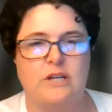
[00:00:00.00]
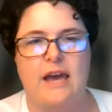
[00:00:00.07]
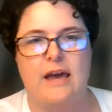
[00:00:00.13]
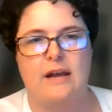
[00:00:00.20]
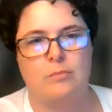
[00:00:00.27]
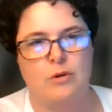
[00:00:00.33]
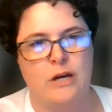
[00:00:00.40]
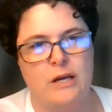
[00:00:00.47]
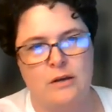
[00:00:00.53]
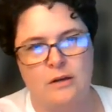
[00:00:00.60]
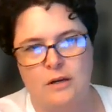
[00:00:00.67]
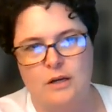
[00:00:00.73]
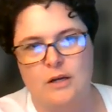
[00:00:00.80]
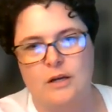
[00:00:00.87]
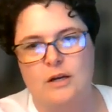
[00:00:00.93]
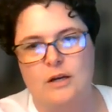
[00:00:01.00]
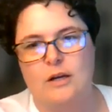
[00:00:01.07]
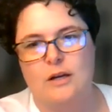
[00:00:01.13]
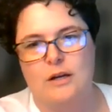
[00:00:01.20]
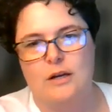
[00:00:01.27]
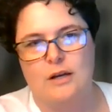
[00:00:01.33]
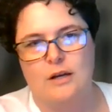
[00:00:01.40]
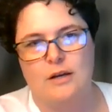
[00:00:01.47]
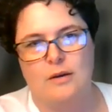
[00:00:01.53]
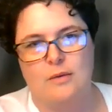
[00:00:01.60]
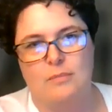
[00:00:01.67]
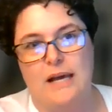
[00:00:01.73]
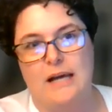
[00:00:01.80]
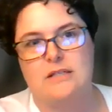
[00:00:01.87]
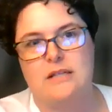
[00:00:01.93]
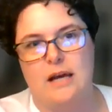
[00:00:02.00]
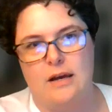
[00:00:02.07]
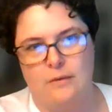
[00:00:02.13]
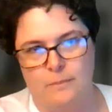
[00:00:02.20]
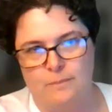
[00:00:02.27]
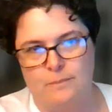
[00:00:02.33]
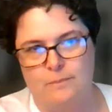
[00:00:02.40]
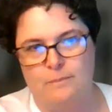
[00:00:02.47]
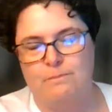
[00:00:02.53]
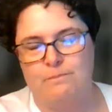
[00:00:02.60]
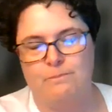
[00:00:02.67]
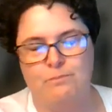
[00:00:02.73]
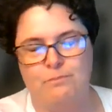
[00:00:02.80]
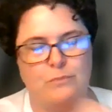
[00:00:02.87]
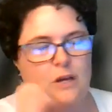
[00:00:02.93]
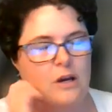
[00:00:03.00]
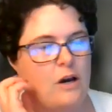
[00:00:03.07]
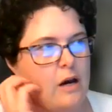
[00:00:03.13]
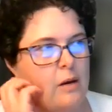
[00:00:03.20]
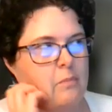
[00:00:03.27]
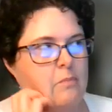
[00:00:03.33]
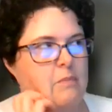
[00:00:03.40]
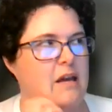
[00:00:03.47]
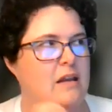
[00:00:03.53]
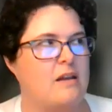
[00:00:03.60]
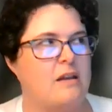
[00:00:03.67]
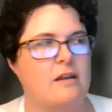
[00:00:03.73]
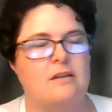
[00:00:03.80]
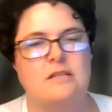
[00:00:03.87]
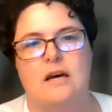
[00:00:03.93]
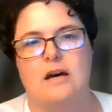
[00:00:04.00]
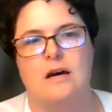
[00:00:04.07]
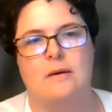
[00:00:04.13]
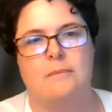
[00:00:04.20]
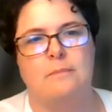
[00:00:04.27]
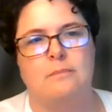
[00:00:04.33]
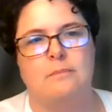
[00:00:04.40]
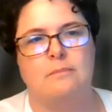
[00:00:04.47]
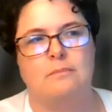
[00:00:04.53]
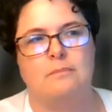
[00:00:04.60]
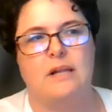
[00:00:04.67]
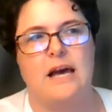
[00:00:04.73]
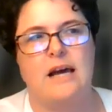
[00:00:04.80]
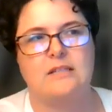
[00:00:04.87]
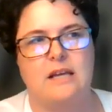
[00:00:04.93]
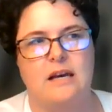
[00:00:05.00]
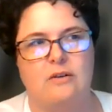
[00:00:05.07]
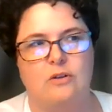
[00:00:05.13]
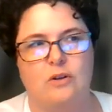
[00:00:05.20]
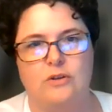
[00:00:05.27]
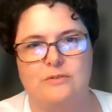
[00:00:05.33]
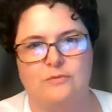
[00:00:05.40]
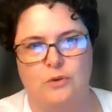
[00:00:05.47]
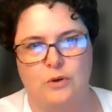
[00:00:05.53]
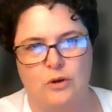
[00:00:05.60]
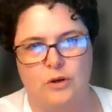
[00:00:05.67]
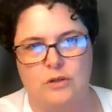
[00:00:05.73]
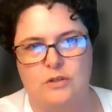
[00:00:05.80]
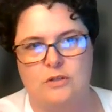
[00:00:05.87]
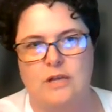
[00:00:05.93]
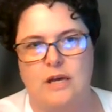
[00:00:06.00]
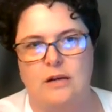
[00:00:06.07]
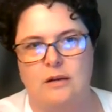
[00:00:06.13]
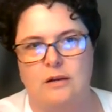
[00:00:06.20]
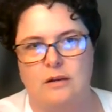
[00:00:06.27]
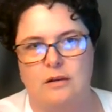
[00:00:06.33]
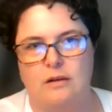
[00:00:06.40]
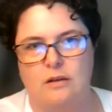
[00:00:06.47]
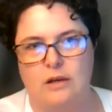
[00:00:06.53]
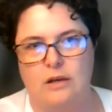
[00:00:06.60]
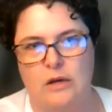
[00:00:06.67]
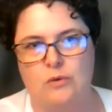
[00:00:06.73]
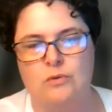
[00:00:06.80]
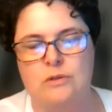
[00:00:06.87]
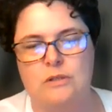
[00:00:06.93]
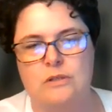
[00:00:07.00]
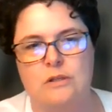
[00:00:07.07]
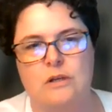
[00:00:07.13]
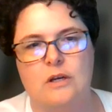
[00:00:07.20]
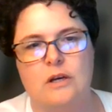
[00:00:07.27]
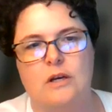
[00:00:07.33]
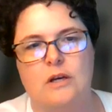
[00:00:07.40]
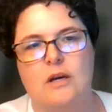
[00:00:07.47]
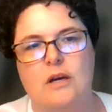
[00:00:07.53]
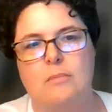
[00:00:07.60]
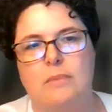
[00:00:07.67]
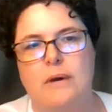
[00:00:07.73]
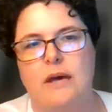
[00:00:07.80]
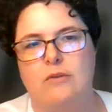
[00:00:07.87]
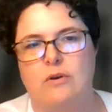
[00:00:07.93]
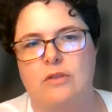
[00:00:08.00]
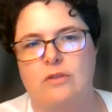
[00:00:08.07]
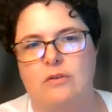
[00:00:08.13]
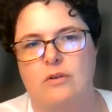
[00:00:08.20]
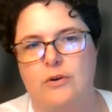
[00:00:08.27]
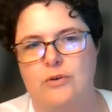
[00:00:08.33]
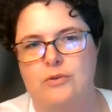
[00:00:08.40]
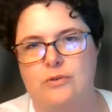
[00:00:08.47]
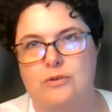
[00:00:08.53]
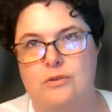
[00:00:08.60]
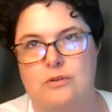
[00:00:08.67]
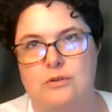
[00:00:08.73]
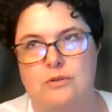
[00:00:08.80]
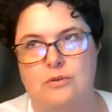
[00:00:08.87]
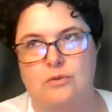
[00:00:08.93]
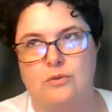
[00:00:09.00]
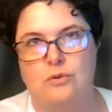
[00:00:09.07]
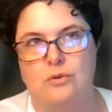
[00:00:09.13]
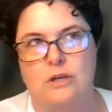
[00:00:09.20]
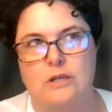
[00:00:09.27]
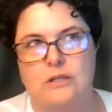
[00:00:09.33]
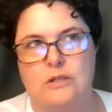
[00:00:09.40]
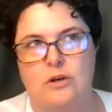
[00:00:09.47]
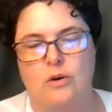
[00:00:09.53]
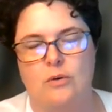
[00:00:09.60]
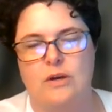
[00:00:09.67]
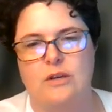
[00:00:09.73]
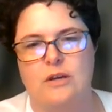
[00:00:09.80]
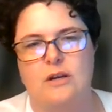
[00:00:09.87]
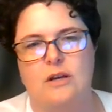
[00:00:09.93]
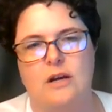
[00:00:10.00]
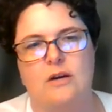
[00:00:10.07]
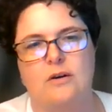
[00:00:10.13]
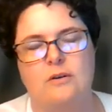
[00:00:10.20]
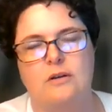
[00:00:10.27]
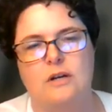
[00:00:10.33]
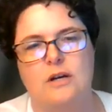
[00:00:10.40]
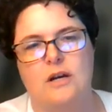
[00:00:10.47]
Canterbury, Blacktown. And Blacktown closed first, then the Hills. Penrith closed 2 years ago, I think now.